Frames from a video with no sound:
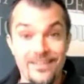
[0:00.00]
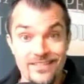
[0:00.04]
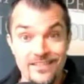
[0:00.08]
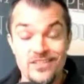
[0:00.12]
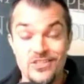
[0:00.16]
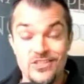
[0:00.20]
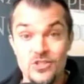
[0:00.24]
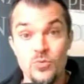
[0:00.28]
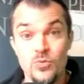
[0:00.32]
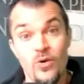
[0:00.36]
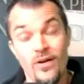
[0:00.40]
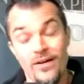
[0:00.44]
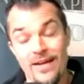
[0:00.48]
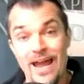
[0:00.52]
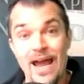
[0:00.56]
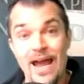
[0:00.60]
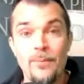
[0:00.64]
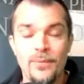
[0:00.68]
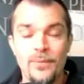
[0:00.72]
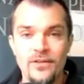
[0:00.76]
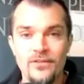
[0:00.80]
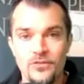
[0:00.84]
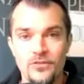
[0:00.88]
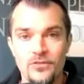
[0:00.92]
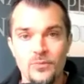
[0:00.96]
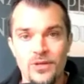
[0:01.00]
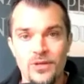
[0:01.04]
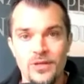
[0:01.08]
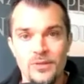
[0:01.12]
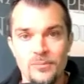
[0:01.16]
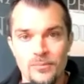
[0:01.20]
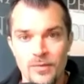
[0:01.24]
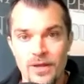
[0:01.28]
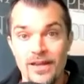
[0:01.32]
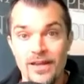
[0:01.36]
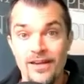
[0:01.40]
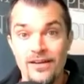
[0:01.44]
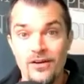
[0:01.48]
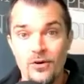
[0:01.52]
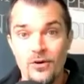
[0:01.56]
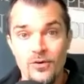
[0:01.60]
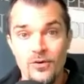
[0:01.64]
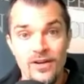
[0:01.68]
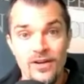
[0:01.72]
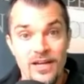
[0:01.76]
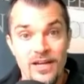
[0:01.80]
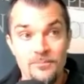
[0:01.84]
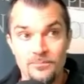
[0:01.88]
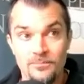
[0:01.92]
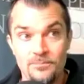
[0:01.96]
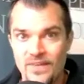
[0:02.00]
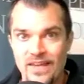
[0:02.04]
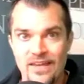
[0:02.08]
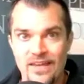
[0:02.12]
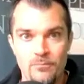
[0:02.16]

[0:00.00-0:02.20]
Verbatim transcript: this is what happens when, okay,